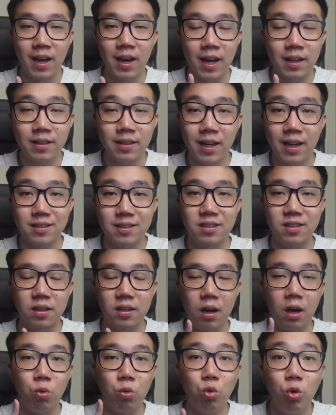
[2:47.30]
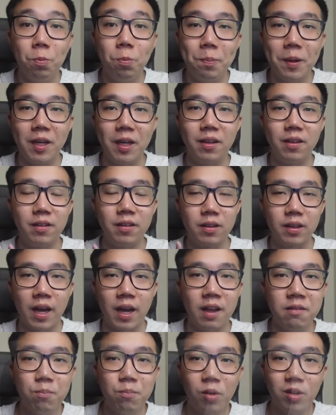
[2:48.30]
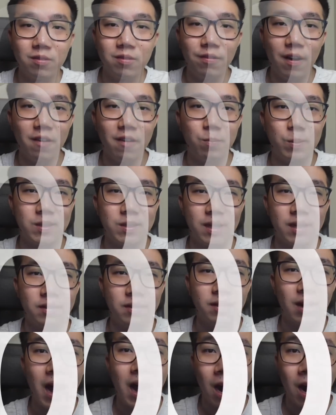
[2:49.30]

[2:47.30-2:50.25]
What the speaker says: And that's a whooping 10.5%